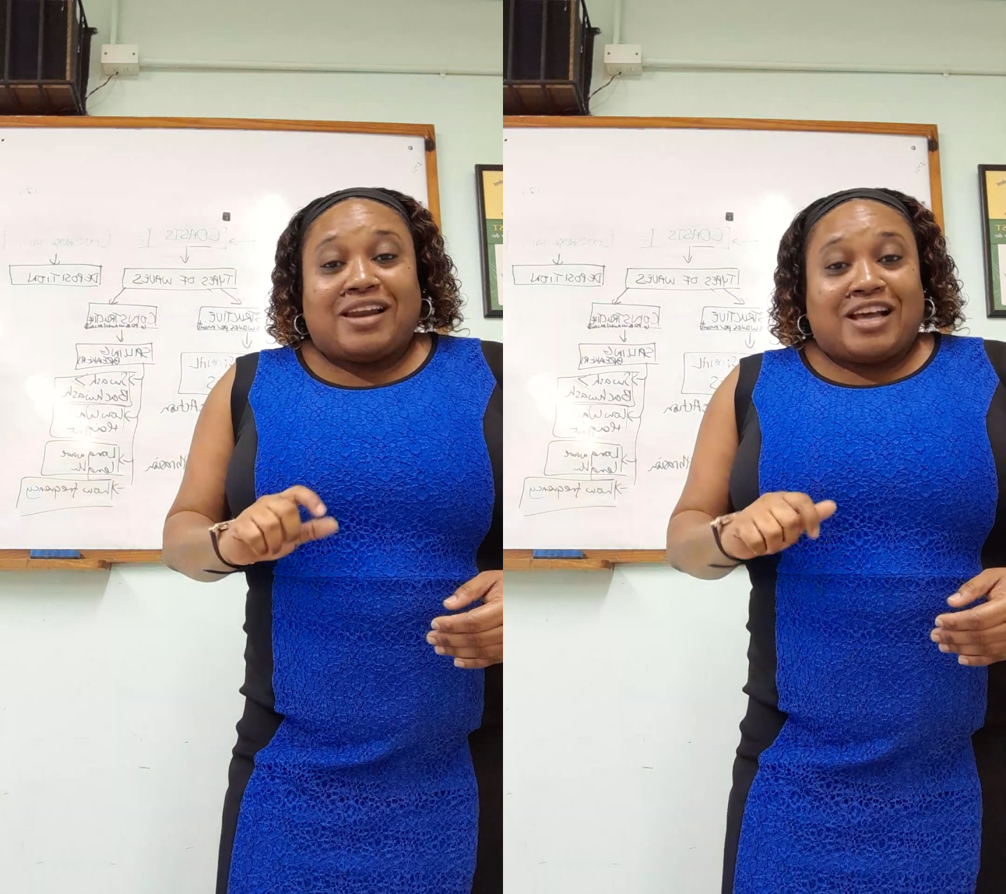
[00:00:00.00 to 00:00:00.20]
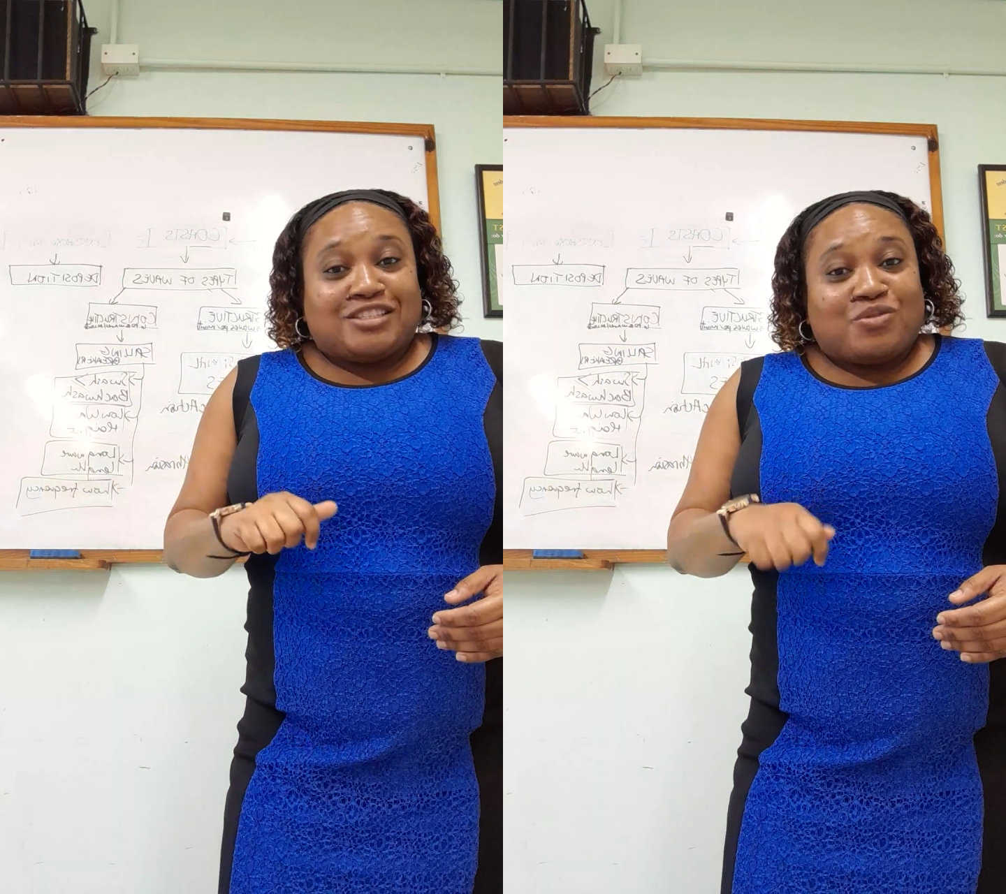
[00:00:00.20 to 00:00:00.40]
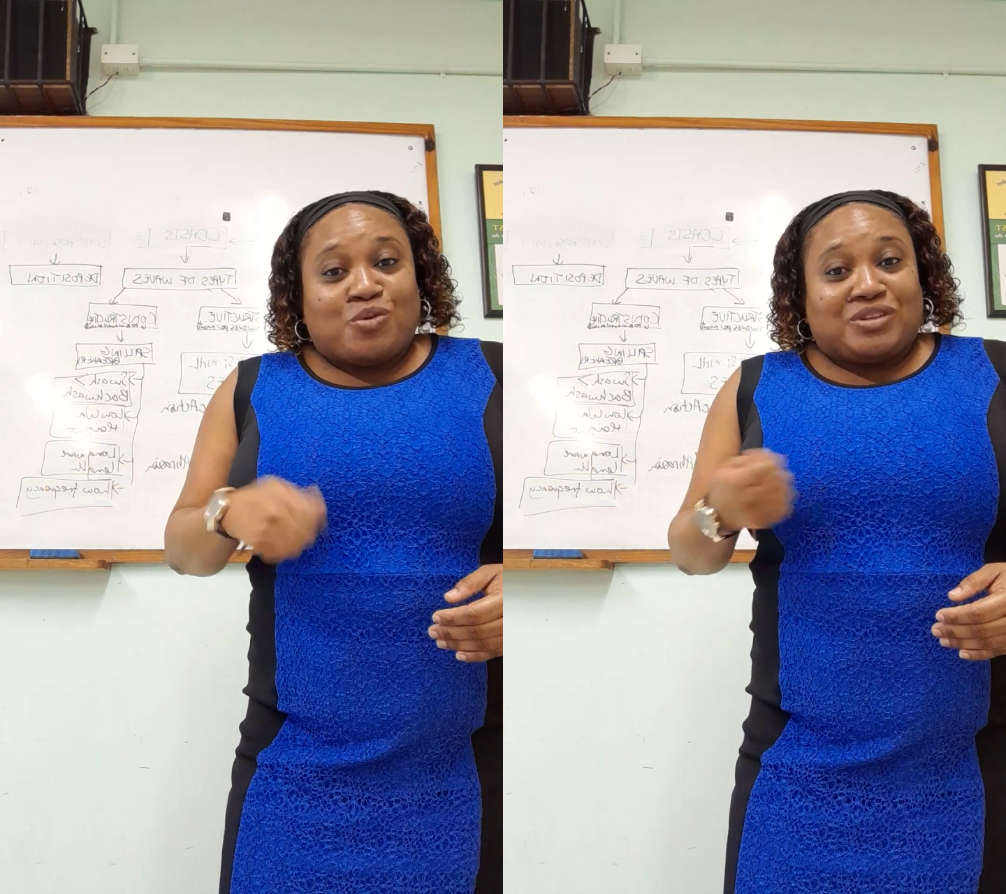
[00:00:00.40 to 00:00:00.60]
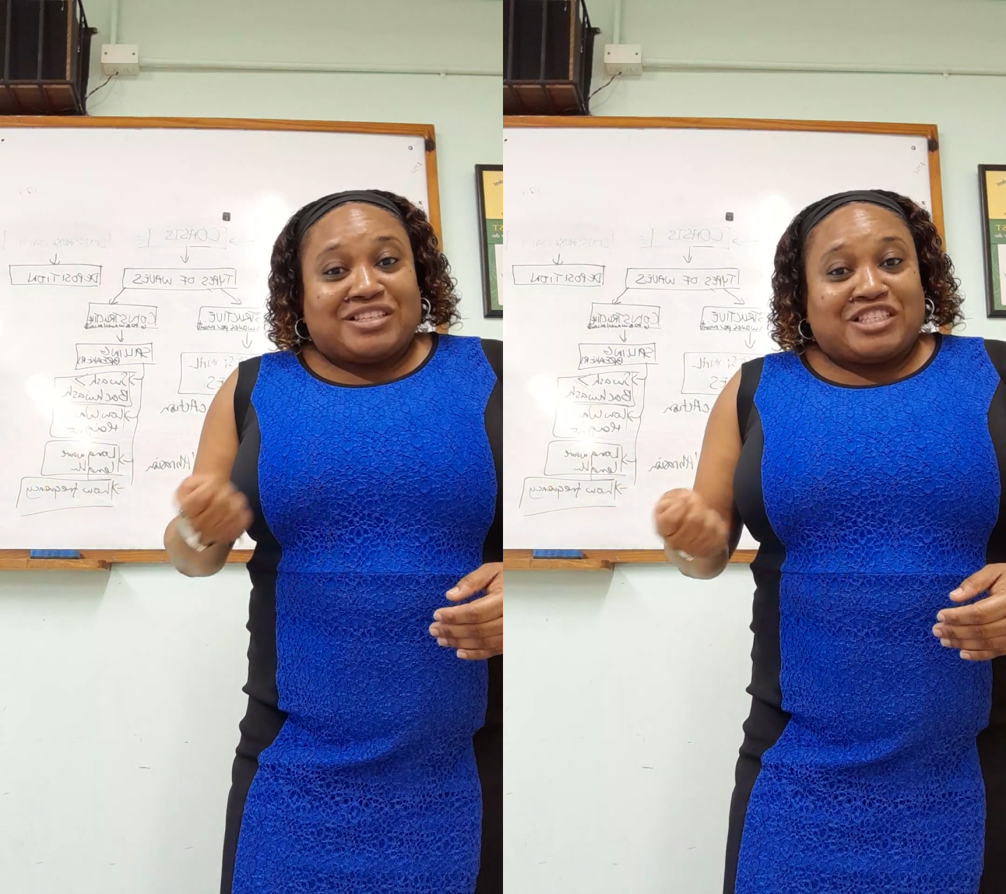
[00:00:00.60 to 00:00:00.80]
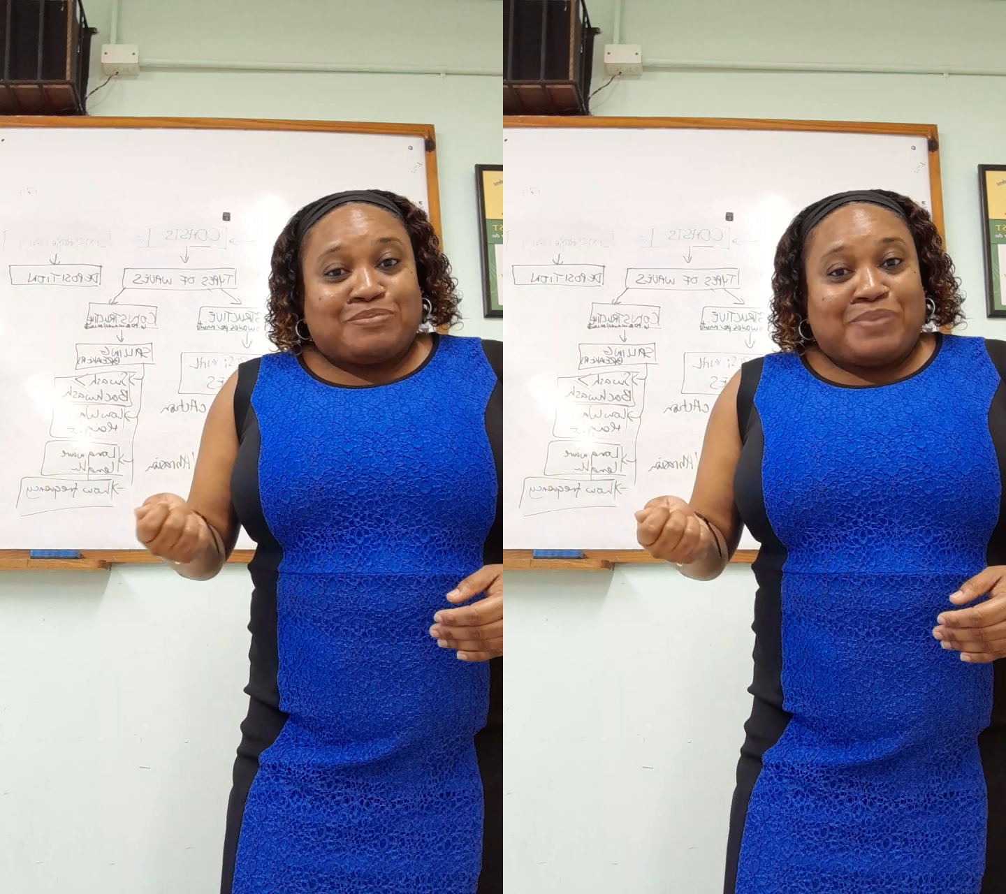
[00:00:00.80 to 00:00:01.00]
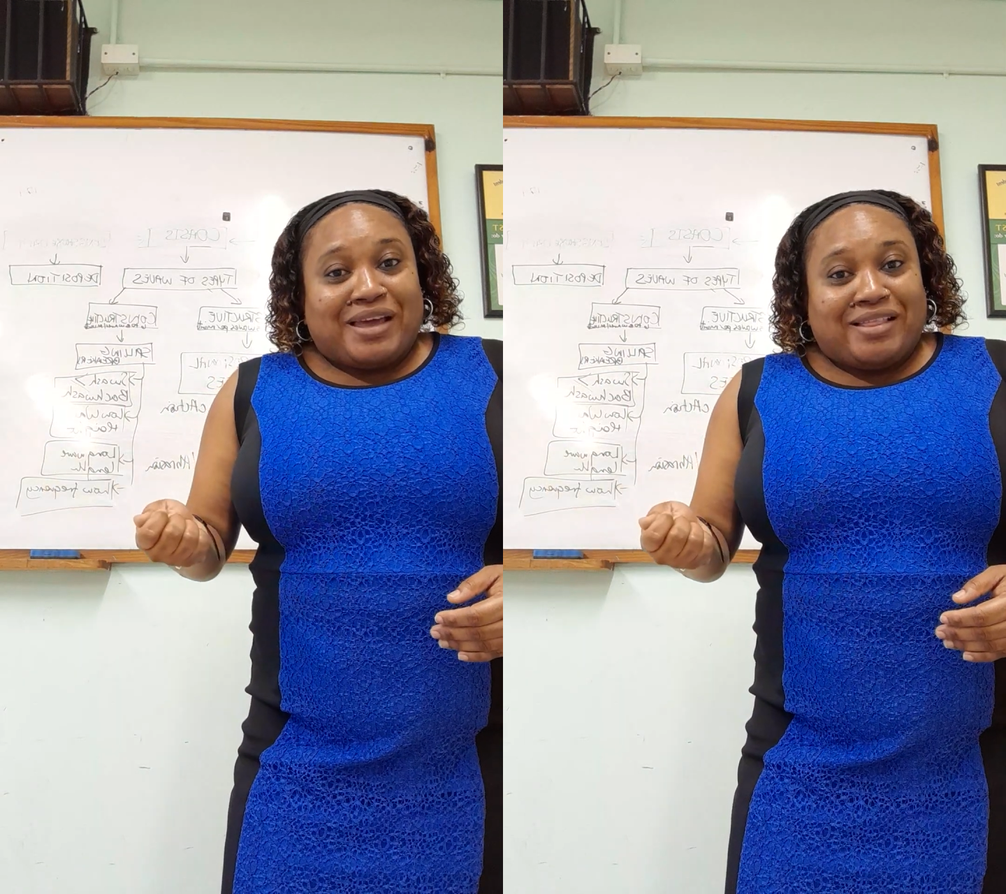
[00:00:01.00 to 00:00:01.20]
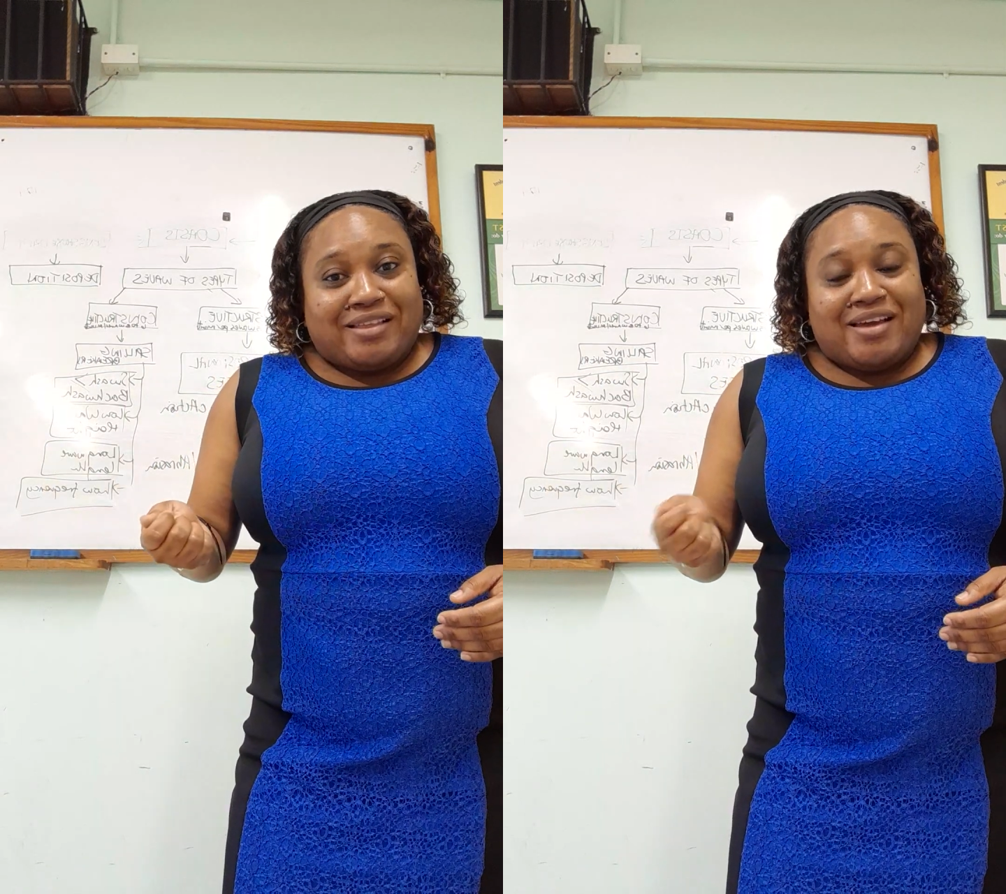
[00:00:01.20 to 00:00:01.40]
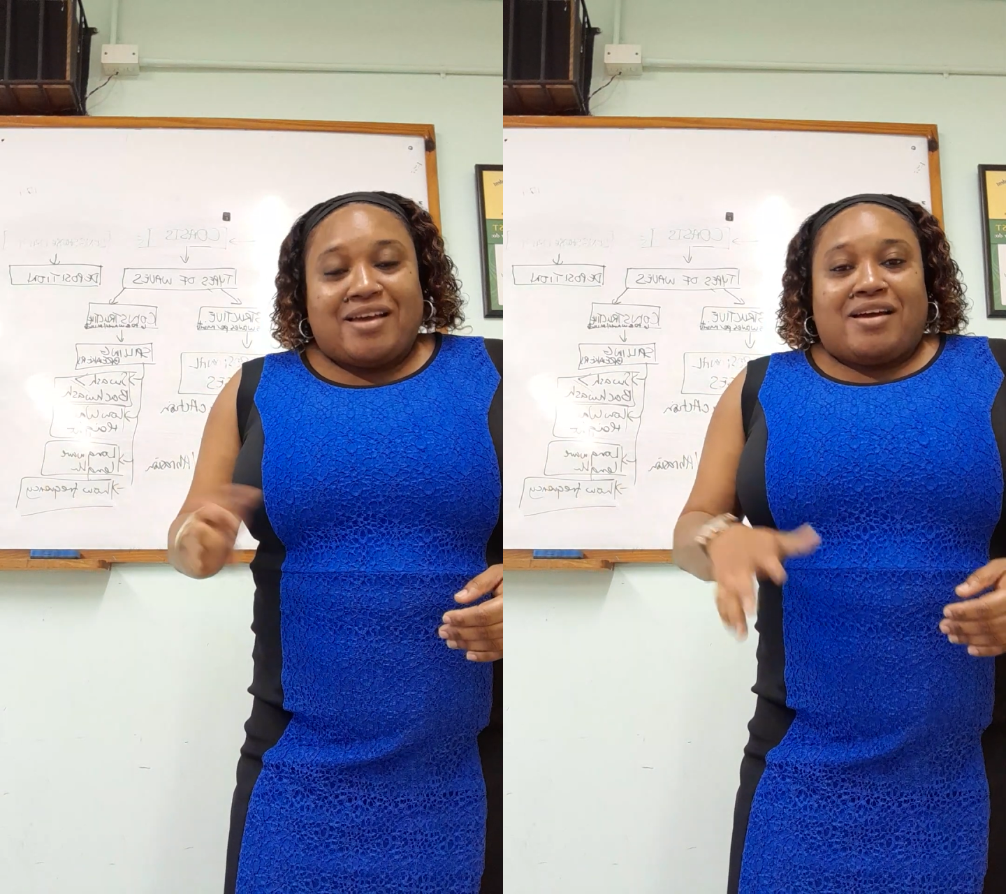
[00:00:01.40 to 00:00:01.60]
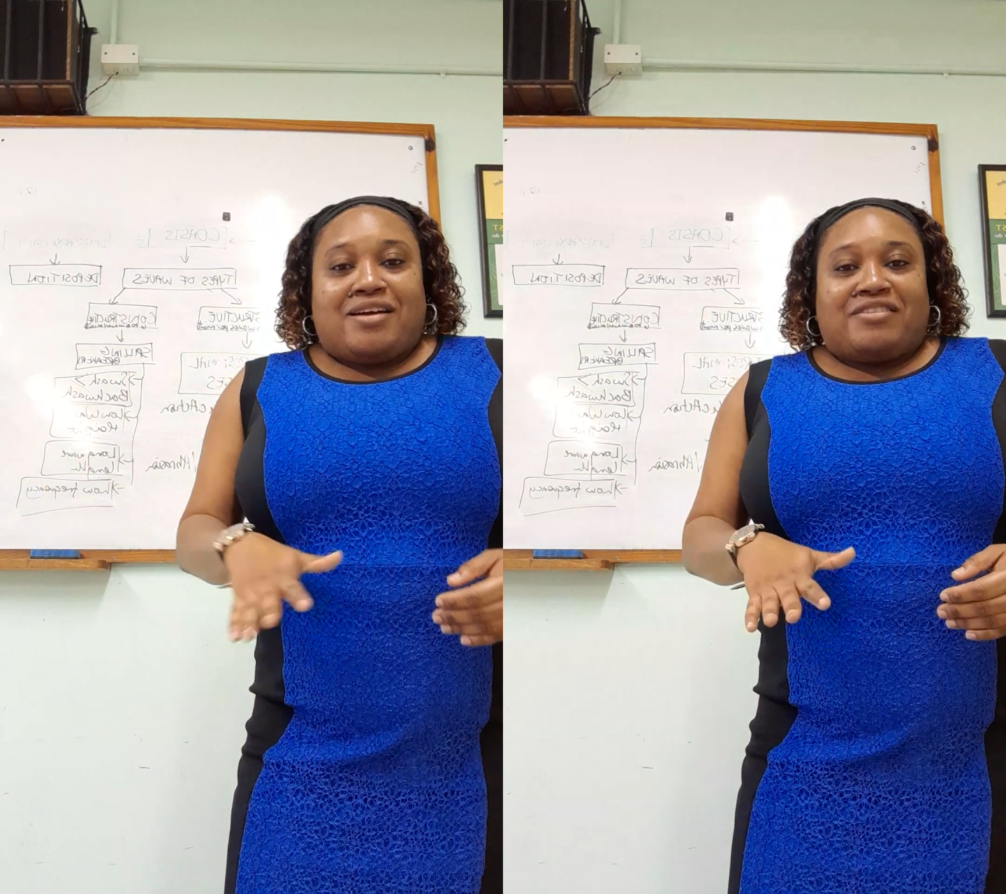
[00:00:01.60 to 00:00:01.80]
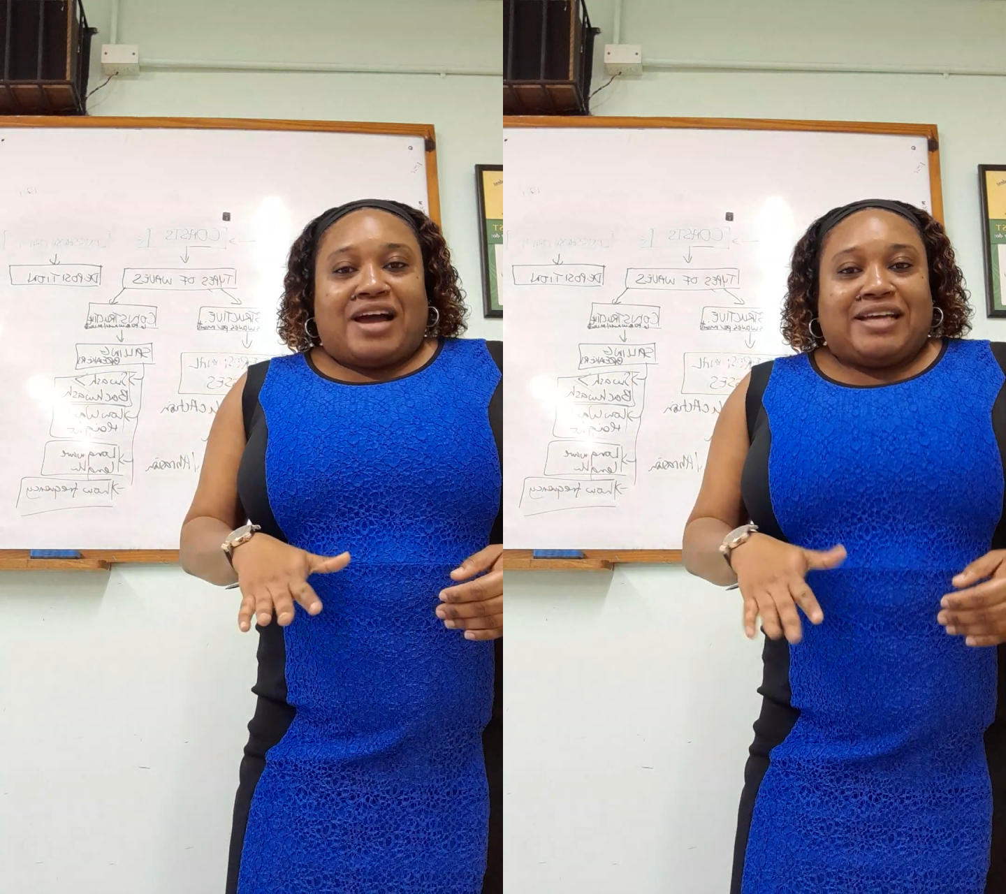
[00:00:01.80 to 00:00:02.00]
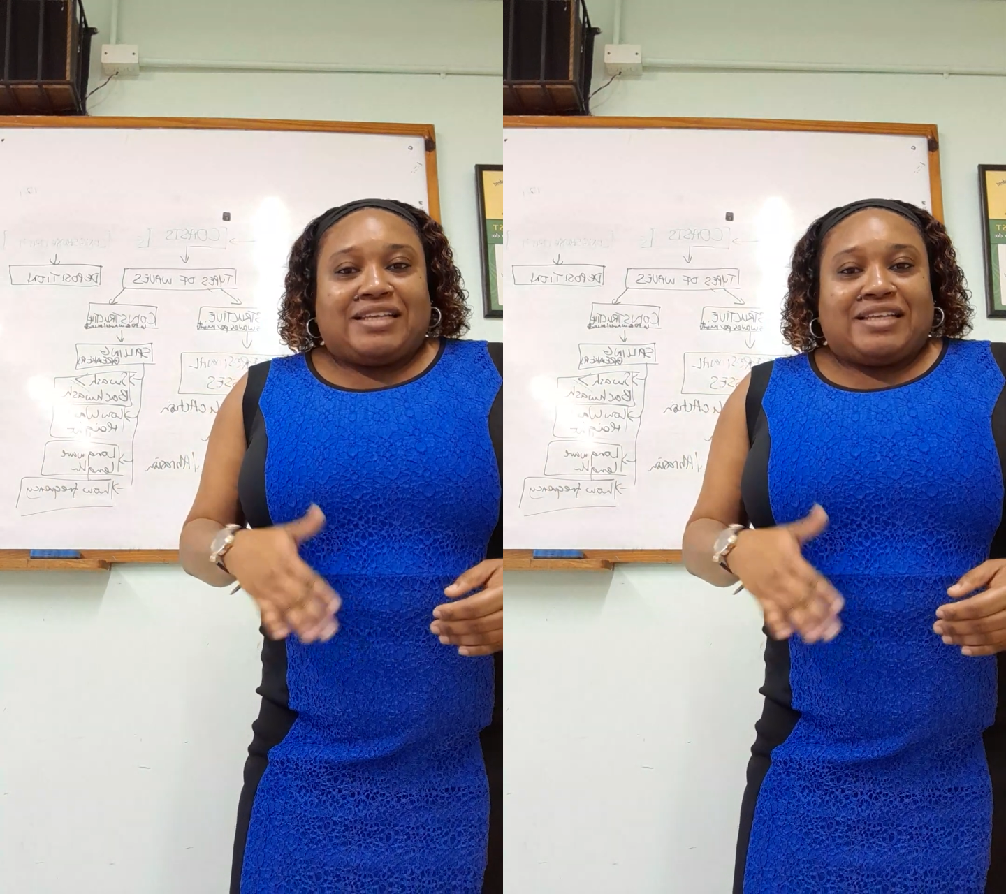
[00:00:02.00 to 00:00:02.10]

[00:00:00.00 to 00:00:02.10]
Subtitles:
glass of water spills, right?